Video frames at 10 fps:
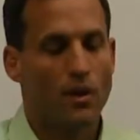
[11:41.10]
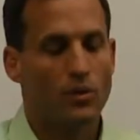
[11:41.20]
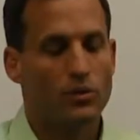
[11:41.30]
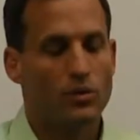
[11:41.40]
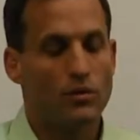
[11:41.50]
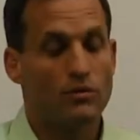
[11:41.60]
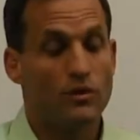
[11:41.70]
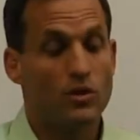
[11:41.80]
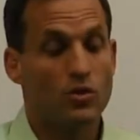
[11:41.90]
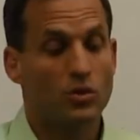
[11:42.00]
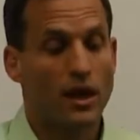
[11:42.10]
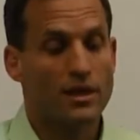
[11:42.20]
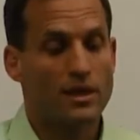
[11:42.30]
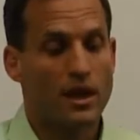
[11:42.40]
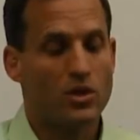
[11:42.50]
Now we'll do a
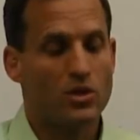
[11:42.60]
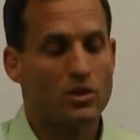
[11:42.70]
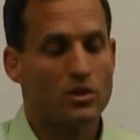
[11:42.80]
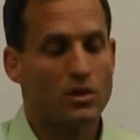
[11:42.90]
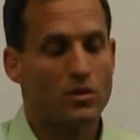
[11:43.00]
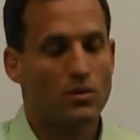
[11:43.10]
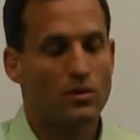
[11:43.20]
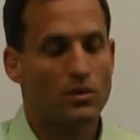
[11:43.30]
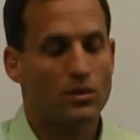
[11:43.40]
visualization. So